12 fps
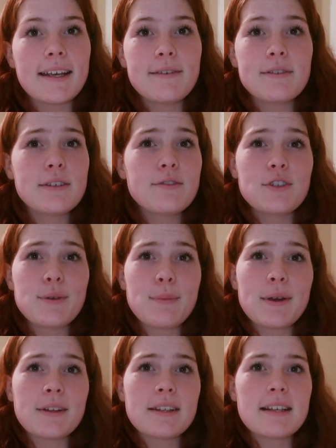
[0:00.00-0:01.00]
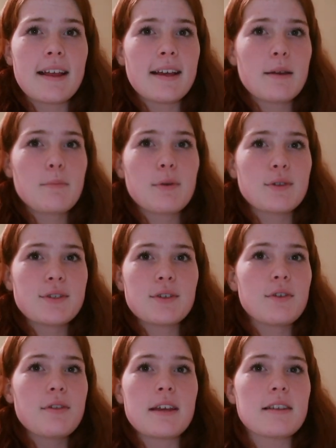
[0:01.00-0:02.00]
Even if she barely like puts
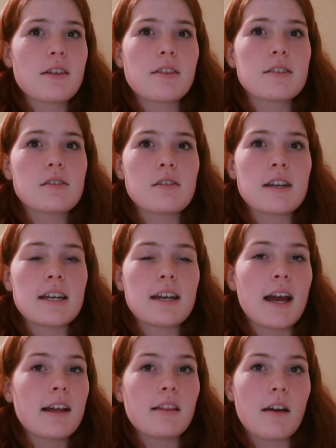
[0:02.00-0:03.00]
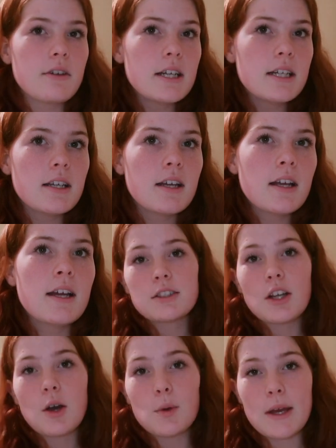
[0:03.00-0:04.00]
little things on the screen, I love it.
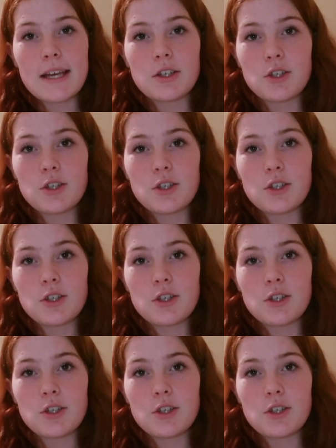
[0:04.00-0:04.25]
Okay,